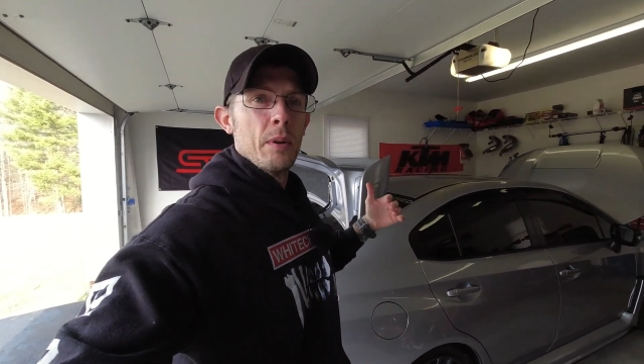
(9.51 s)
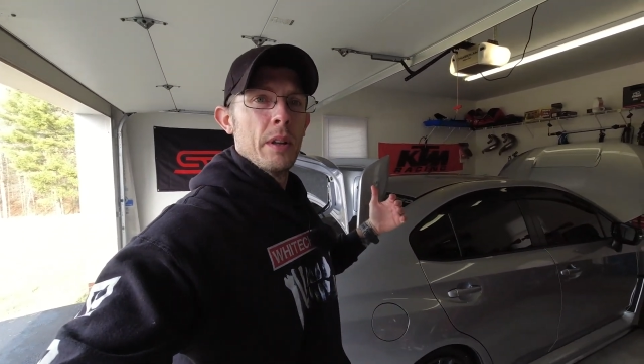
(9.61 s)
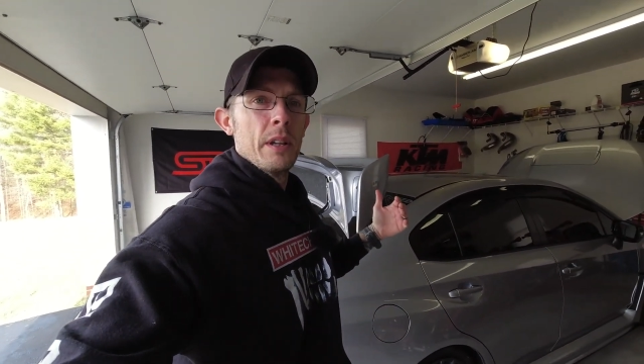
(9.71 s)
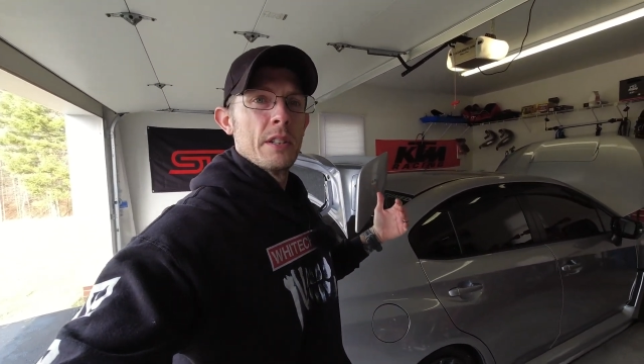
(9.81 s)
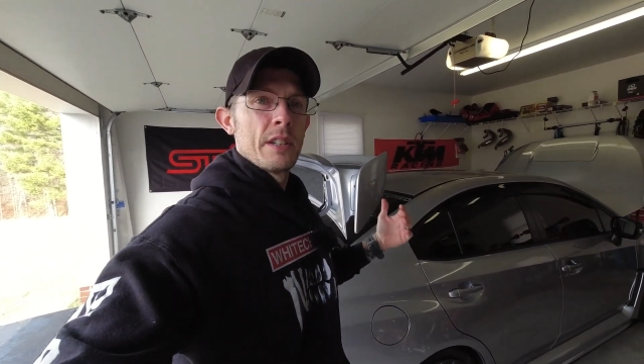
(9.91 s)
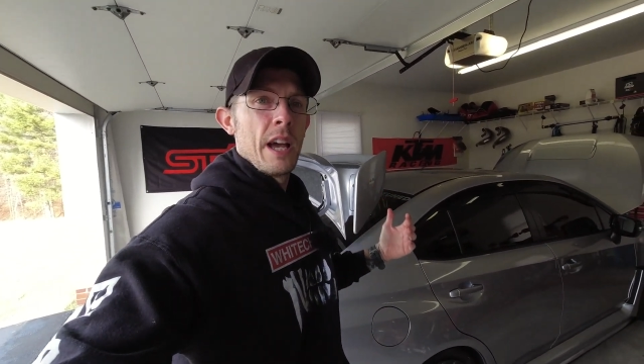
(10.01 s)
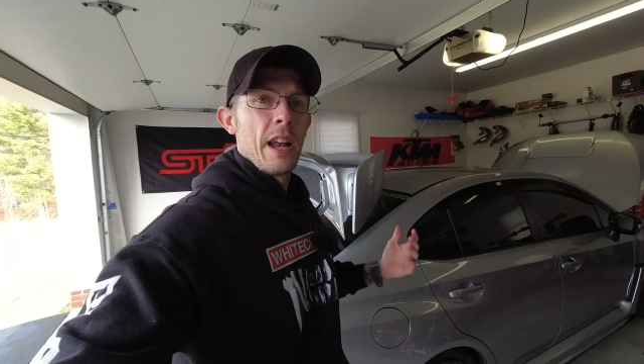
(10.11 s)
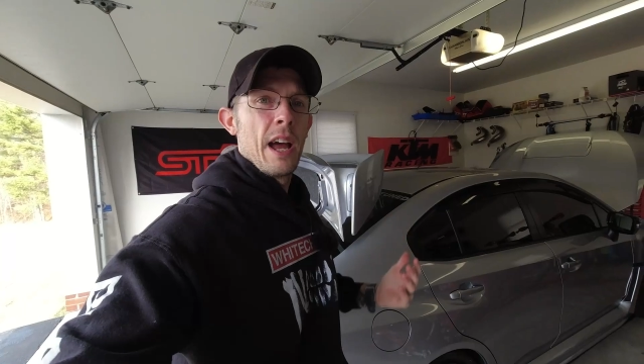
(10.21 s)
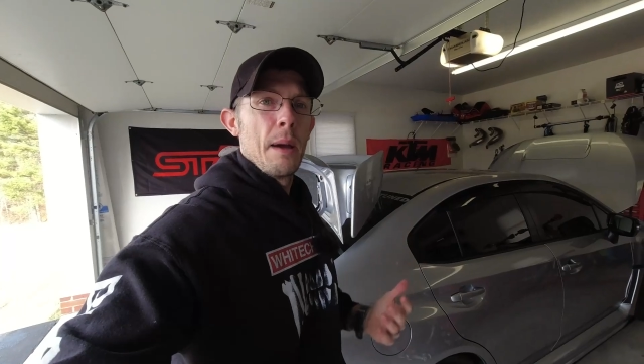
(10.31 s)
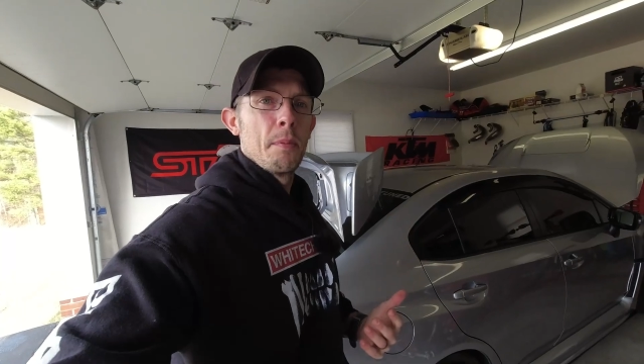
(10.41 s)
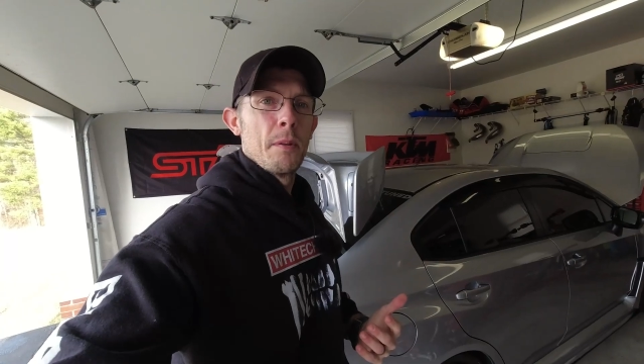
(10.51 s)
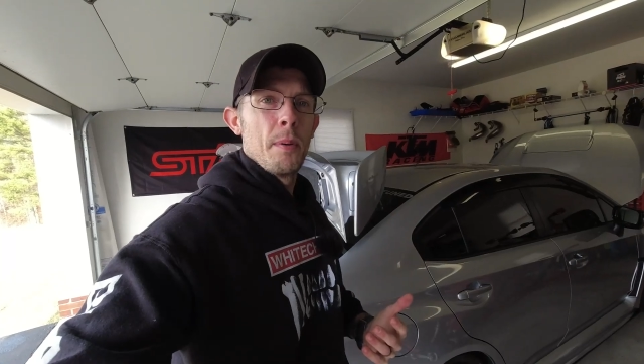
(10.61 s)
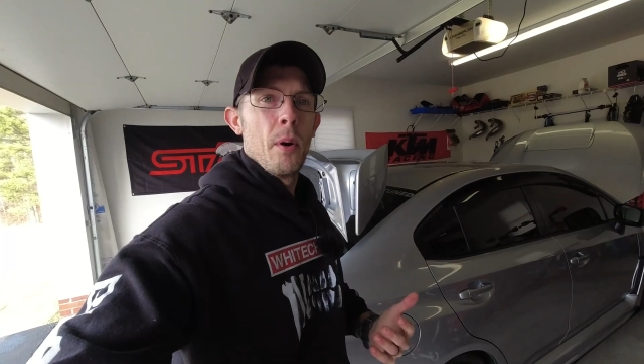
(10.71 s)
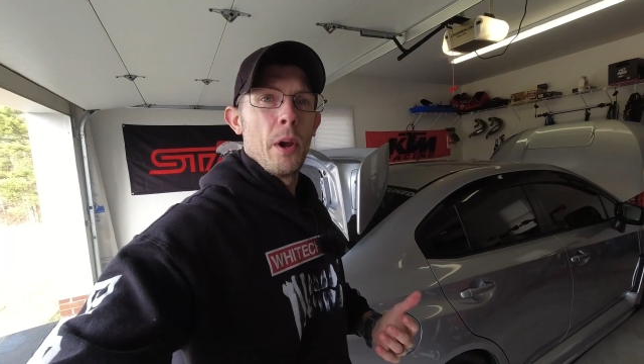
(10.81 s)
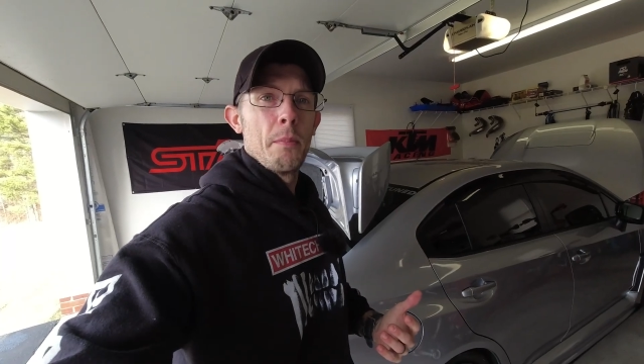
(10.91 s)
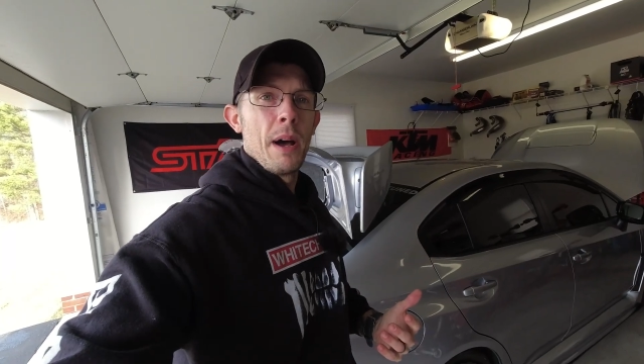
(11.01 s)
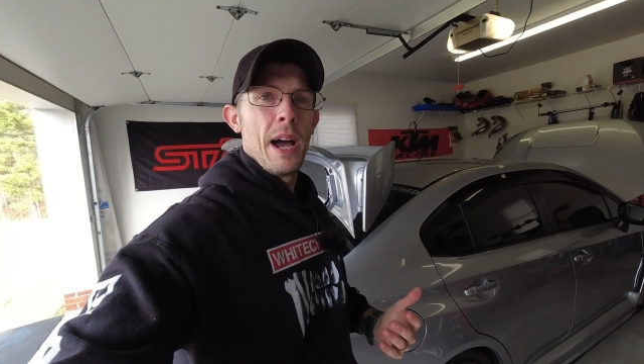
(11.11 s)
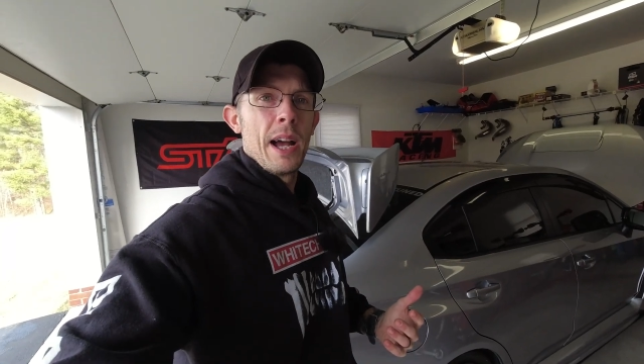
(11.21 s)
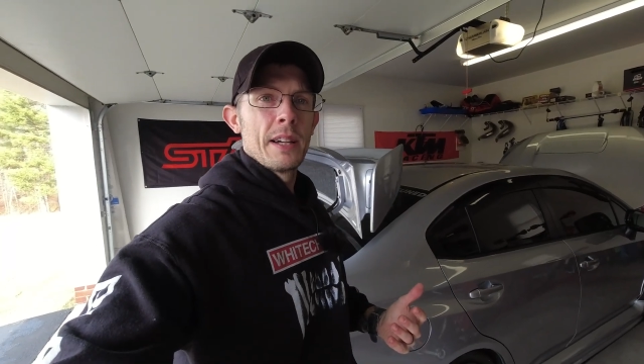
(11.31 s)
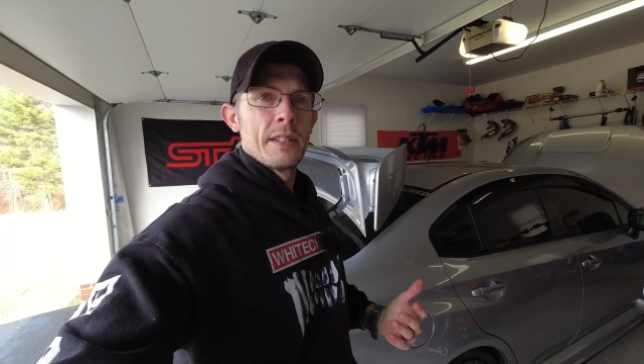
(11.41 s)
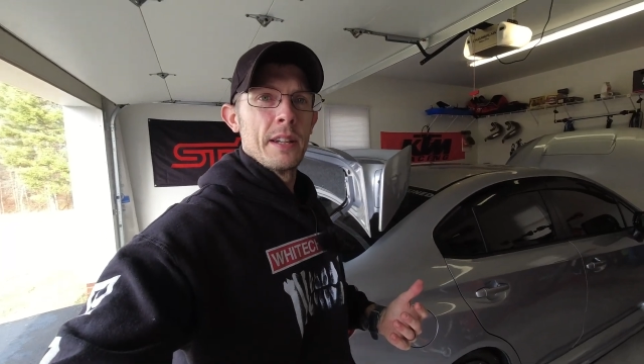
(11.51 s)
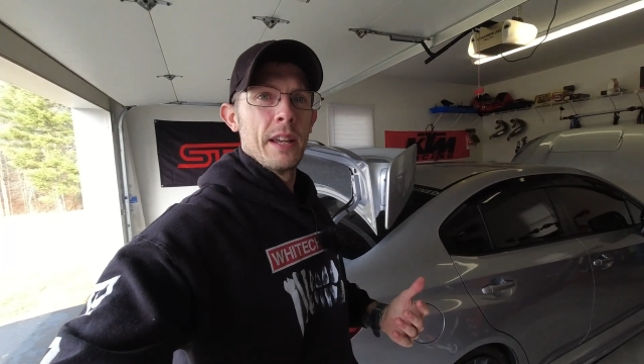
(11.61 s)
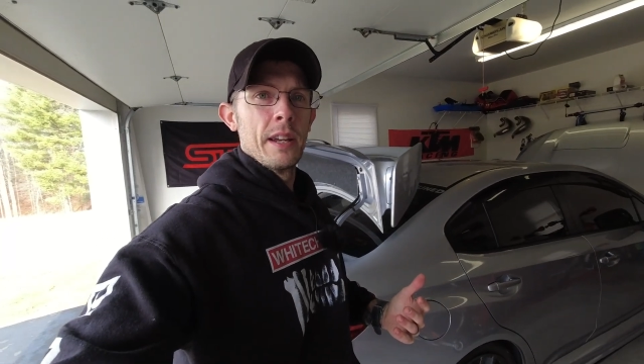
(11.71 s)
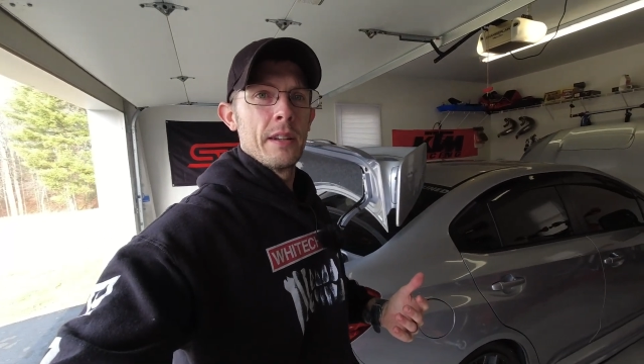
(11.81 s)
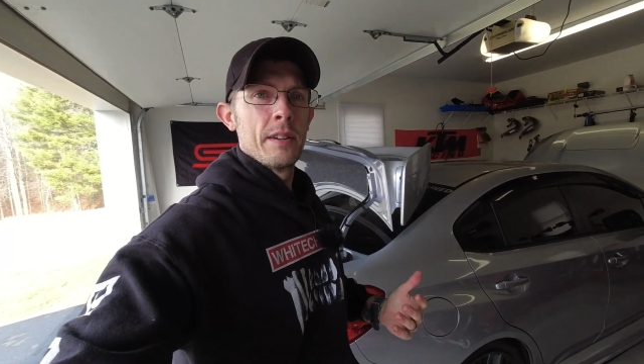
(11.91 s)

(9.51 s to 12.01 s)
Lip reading: really just kind of happened upon it by accident.